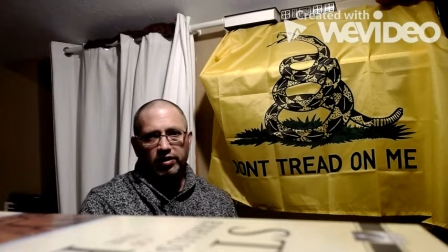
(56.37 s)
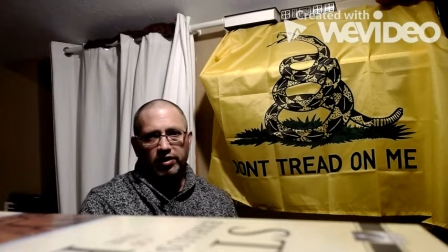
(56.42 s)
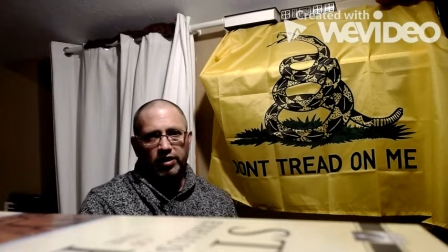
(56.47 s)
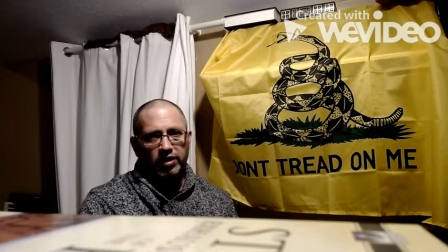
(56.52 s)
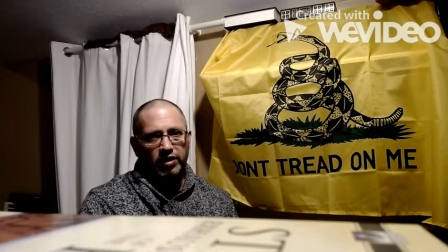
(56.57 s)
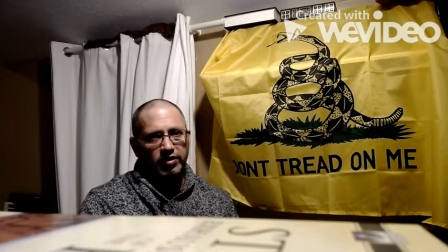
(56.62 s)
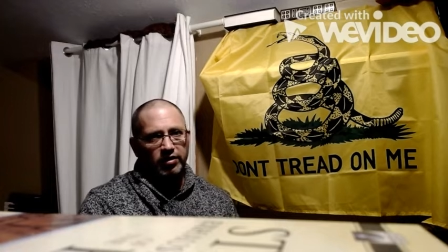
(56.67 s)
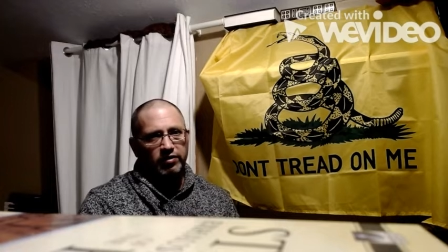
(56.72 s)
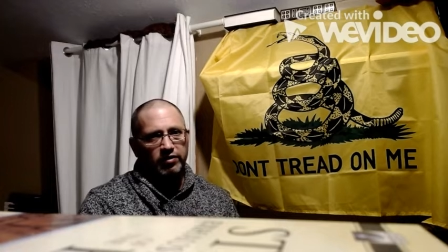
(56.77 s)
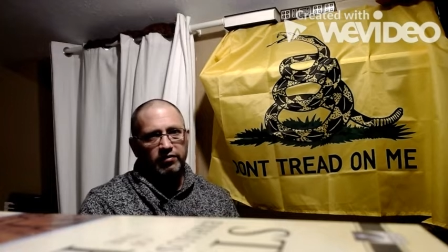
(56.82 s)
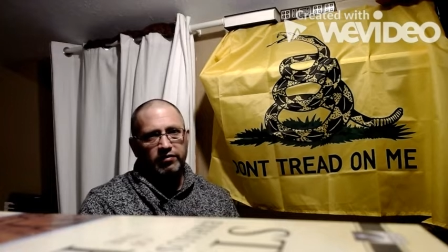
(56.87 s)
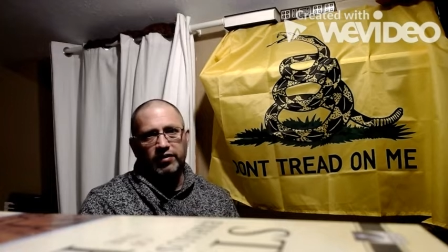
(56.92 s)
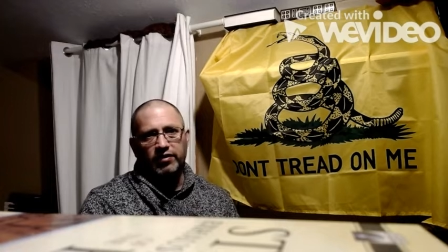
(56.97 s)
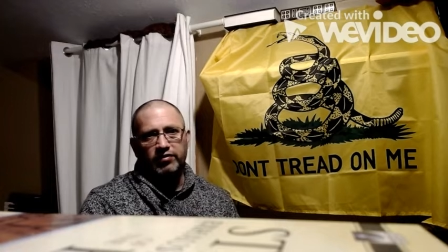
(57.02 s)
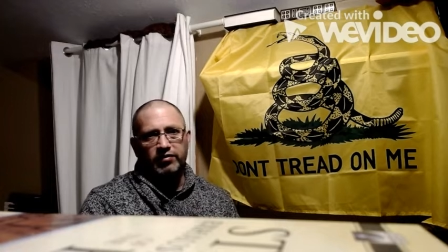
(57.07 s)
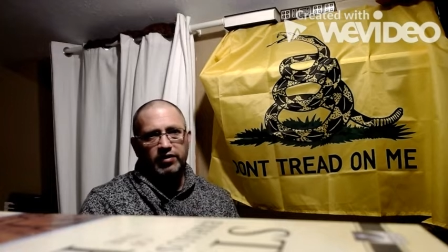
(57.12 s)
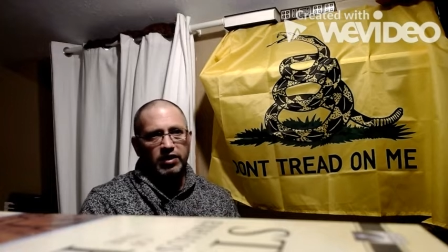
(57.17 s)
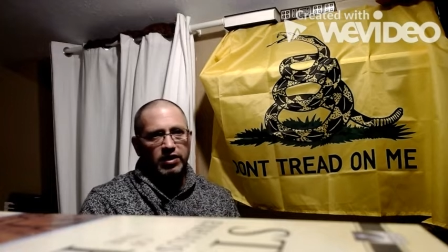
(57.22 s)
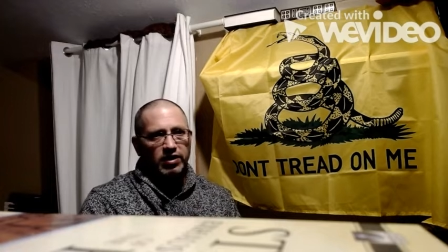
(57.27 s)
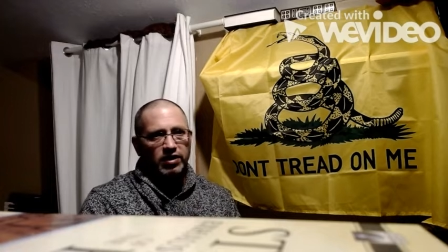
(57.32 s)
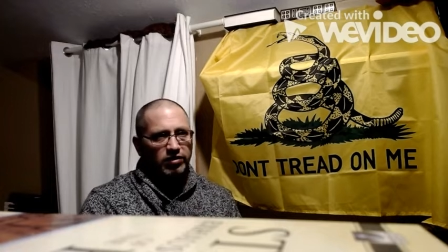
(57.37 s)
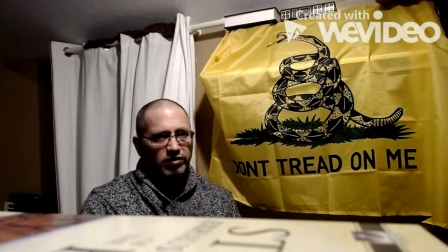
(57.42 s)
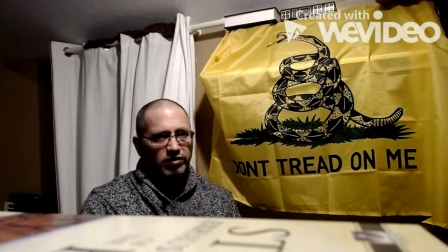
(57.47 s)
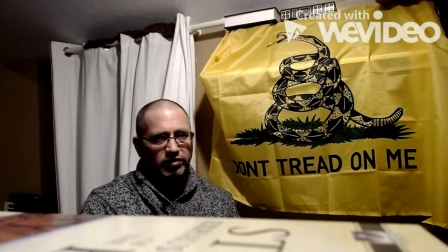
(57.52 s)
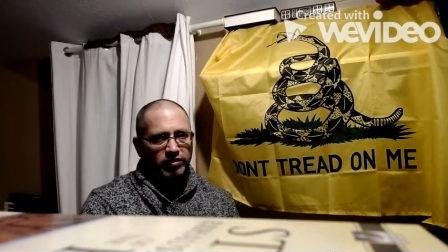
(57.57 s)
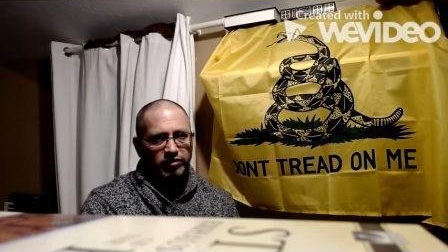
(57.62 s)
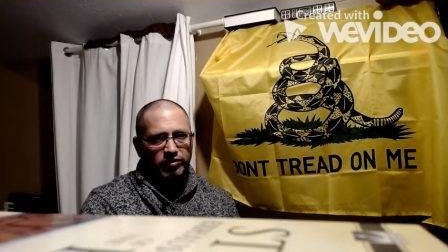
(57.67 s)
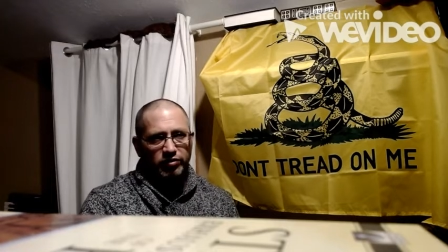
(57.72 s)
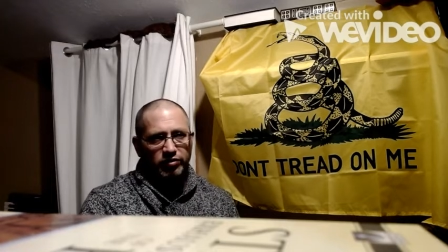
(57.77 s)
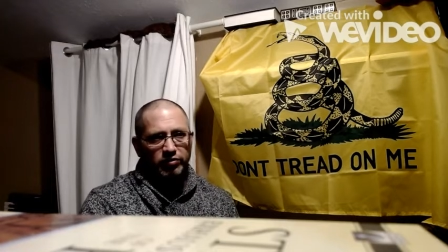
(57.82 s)
150 and
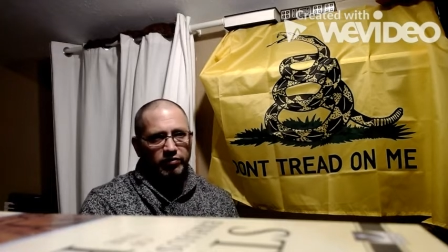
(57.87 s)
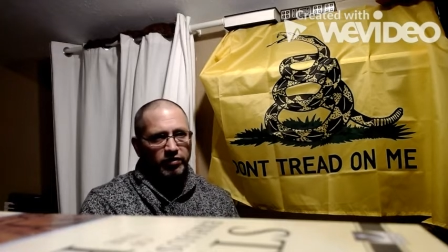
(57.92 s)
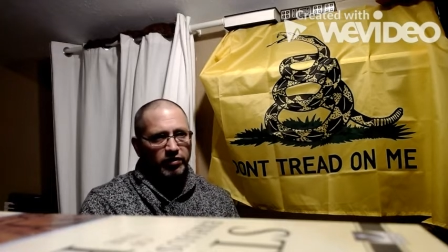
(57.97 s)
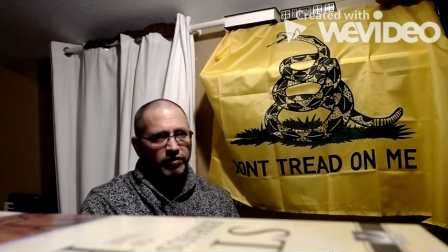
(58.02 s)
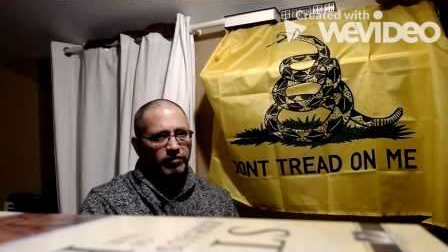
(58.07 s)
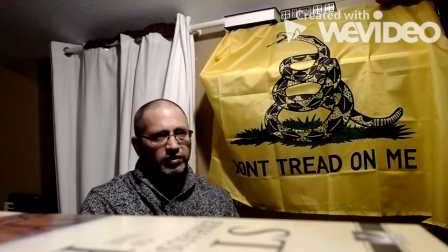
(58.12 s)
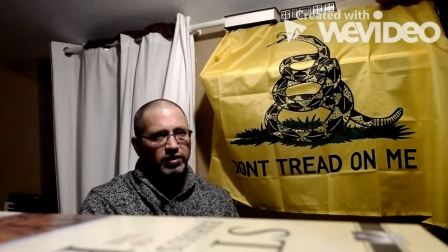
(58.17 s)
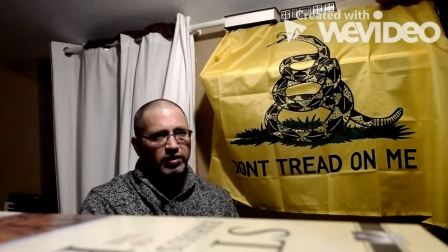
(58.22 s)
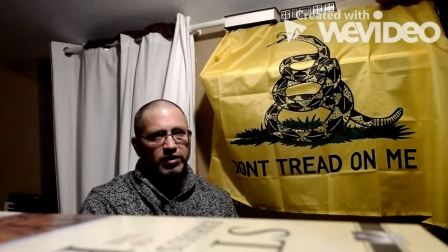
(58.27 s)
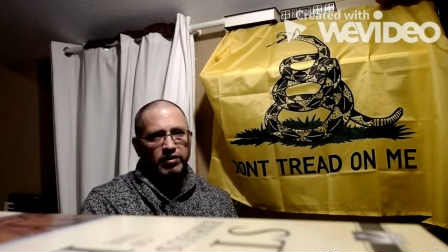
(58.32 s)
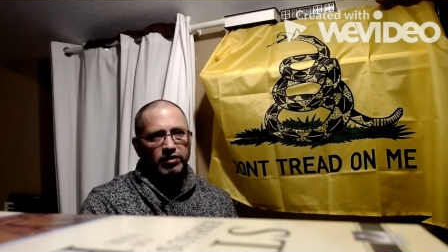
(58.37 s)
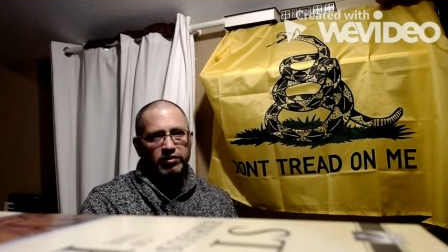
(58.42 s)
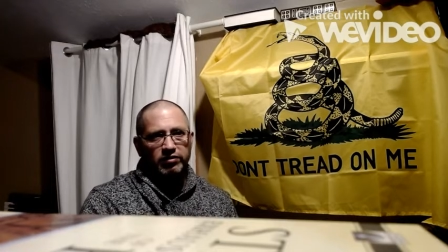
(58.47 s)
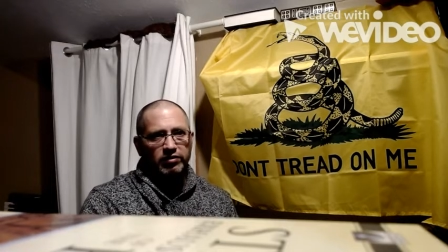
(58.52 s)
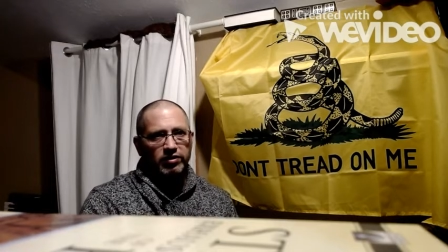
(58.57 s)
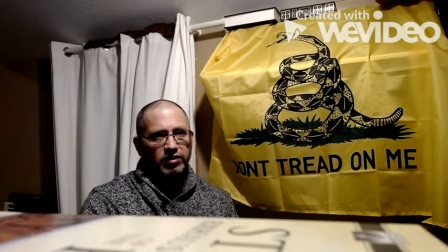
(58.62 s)
the 250 and,